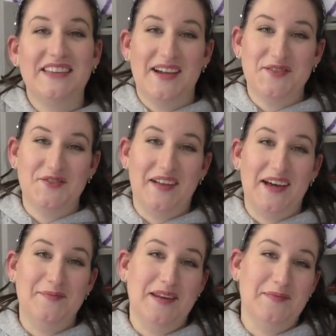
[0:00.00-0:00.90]

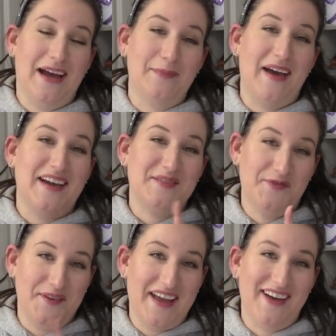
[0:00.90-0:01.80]
Loungefly mini
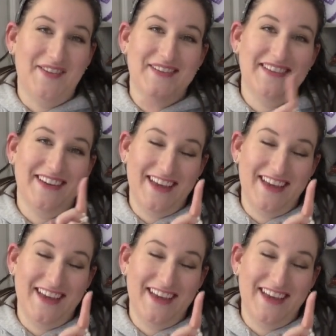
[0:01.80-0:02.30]
backpacks for now.